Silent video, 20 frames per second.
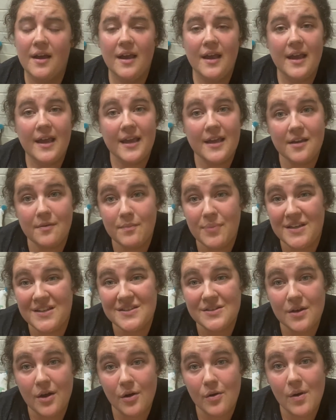It can be
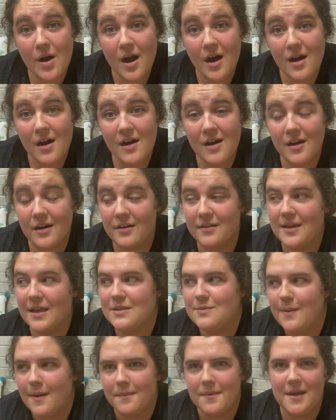so hard. That's
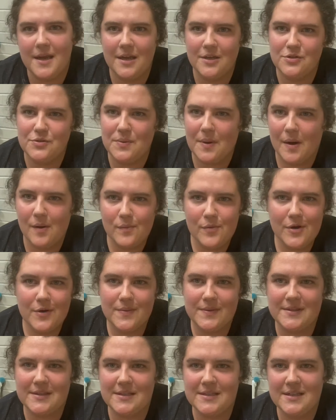why we can't do homework
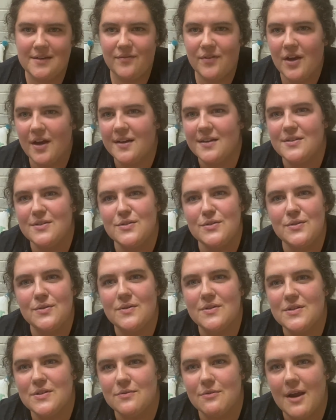with the TV on. It's too
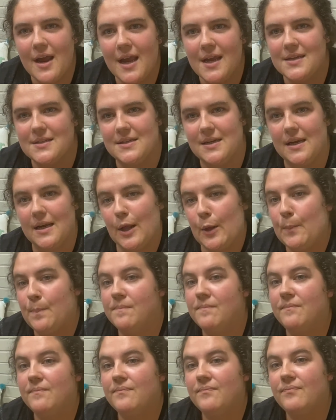distracting.
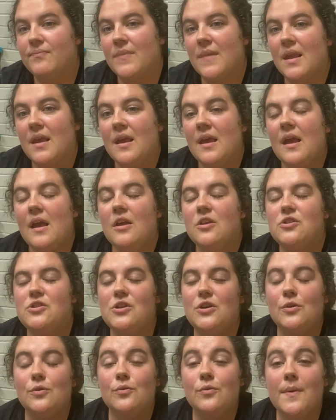Do
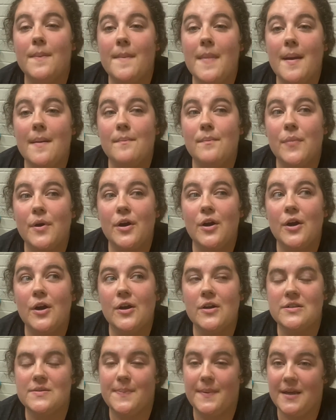you remember,
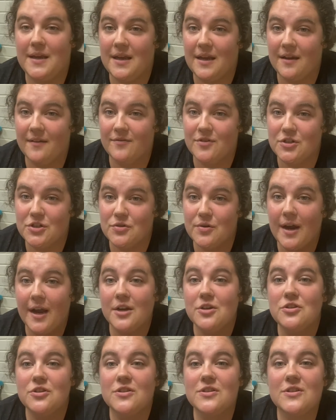speaking of
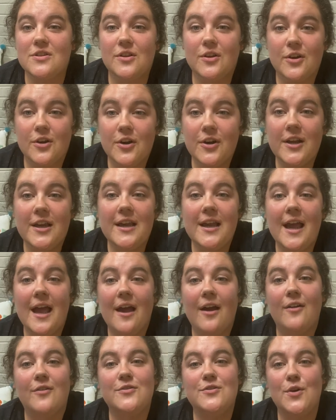distractions, learning
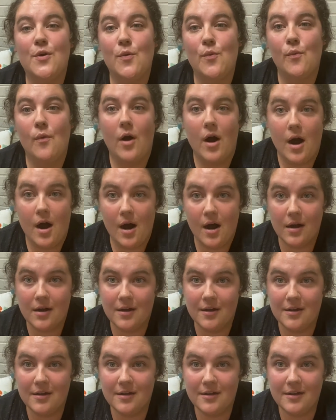how to
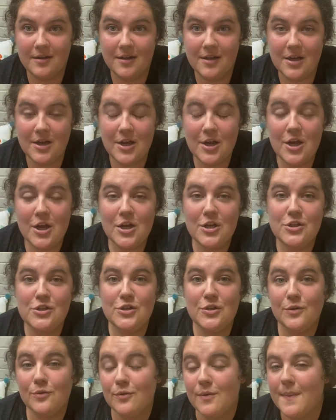walk? Do
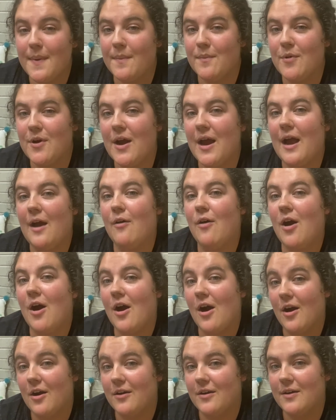you remember how
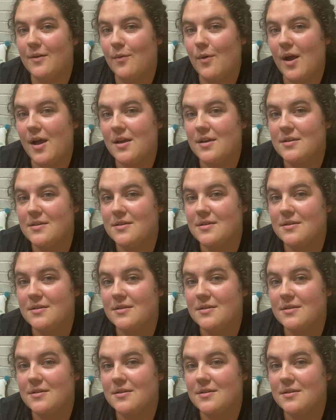hard it was?